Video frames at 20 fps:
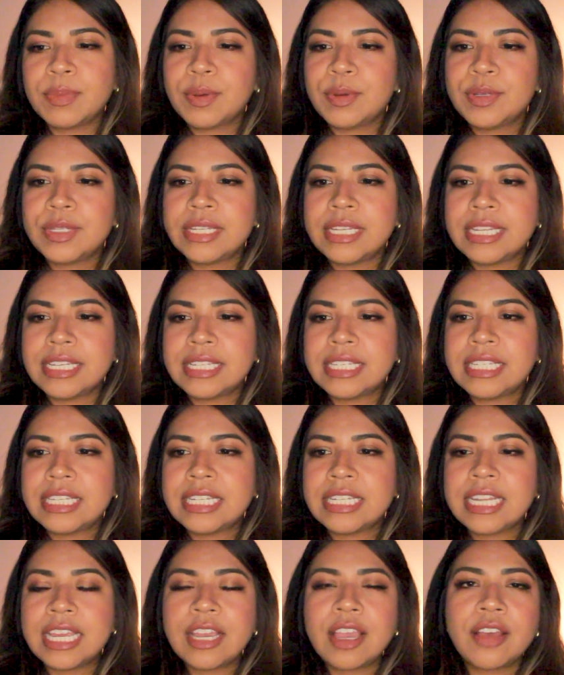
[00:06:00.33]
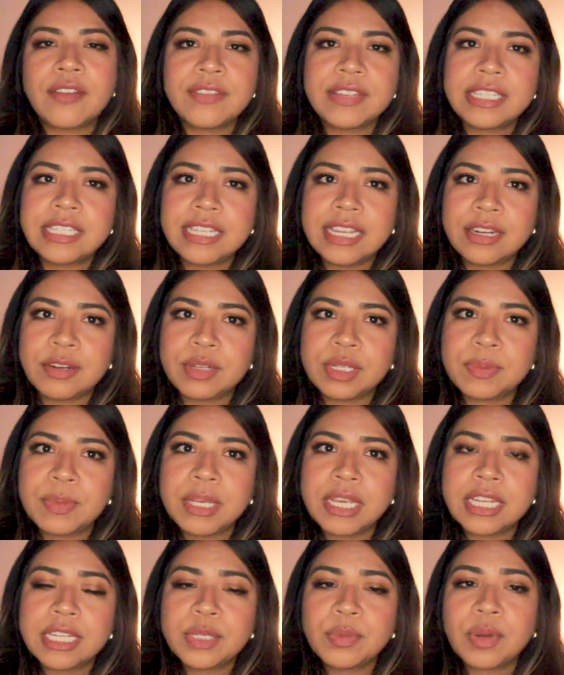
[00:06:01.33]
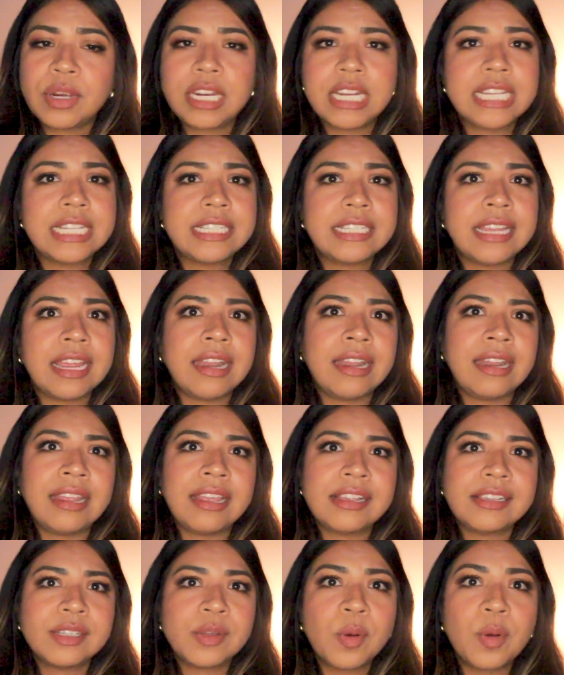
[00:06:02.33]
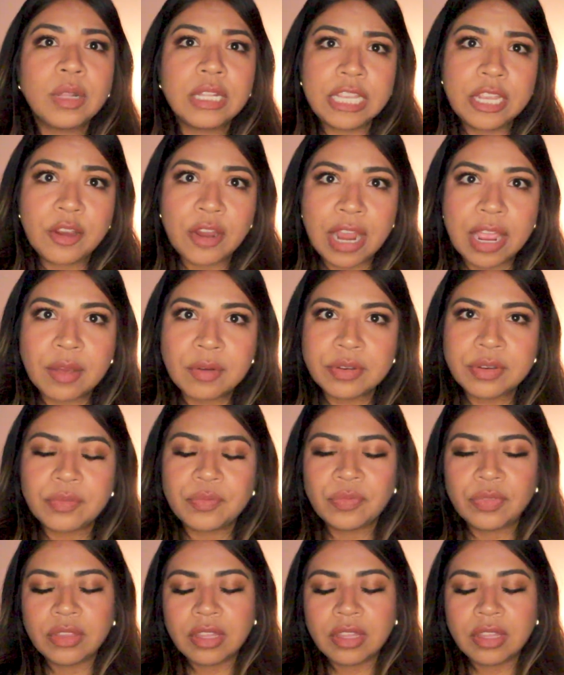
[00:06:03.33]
Moses to take off his sandals because where he's standing is holy ground.